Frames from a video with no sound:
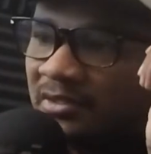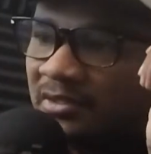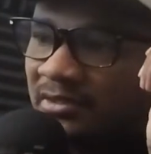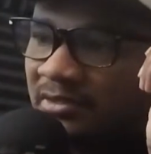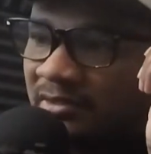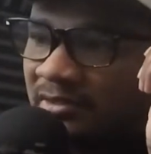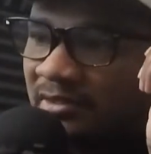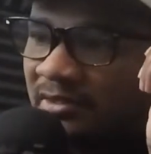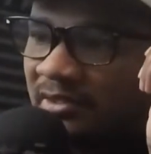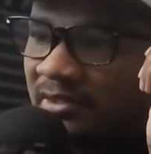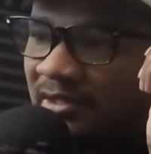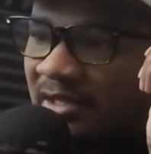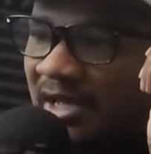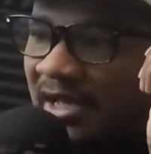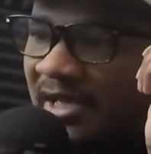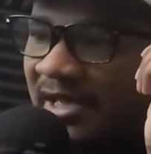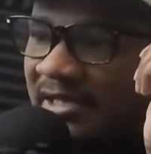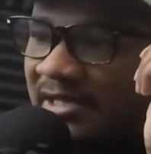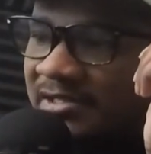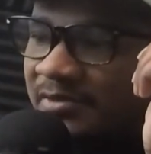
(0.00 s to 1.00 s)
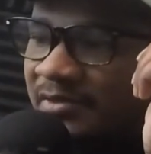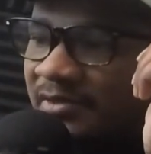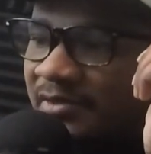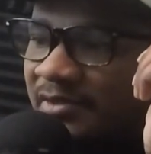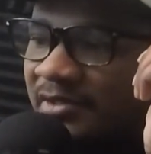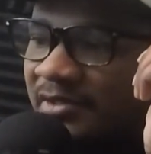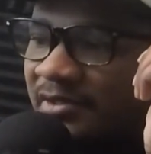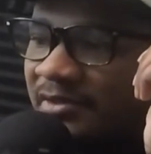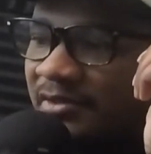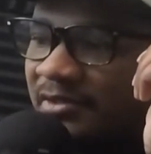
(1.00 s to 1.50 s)
not as,
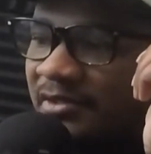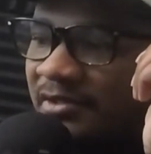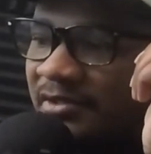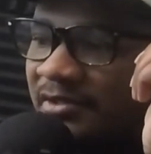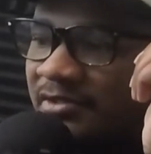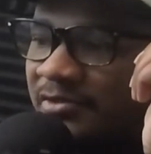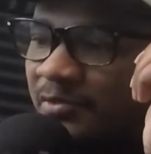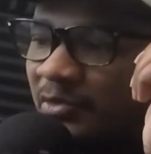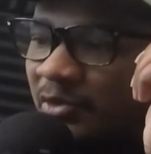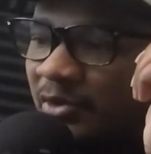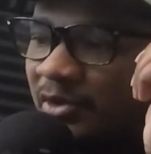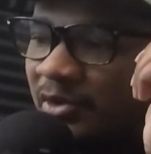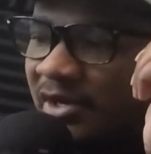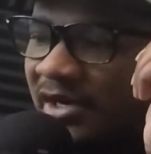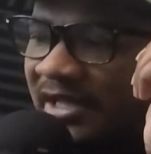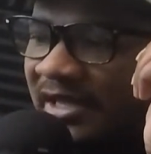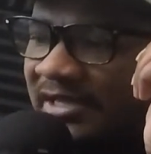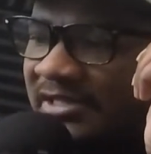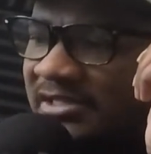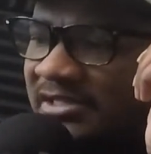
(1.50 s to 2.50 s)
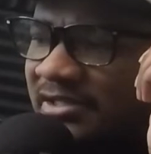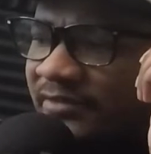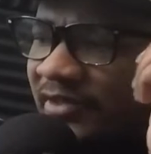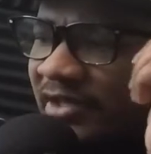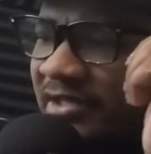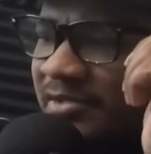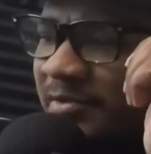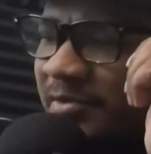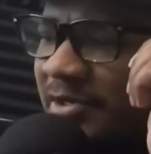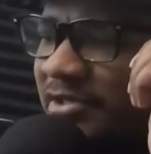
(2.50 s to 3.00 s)
it's more, I guess, of the
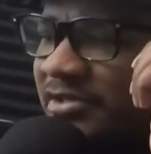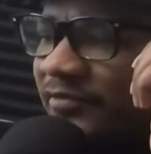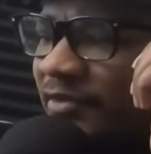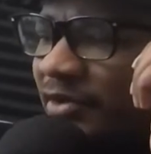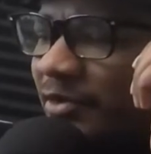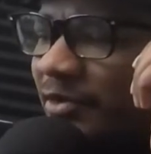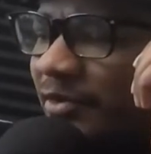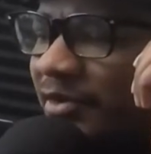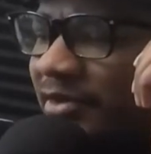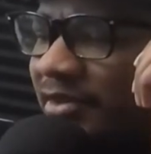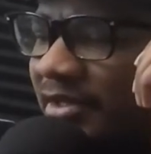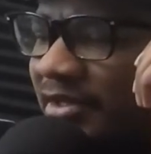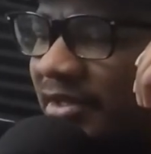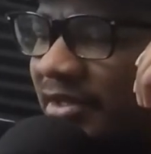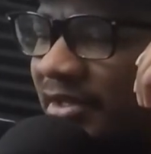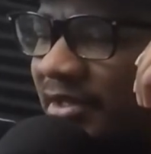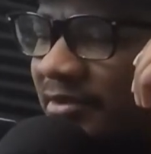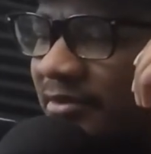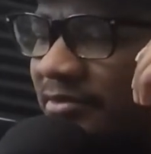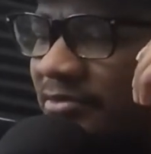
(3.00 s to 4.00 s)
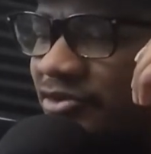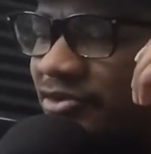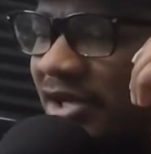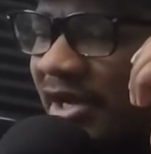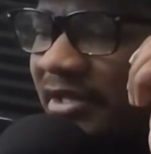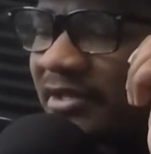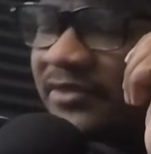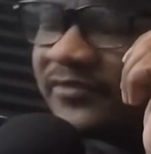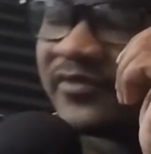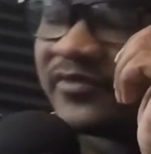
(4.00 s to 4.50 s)
experience of going than like tracking the fights or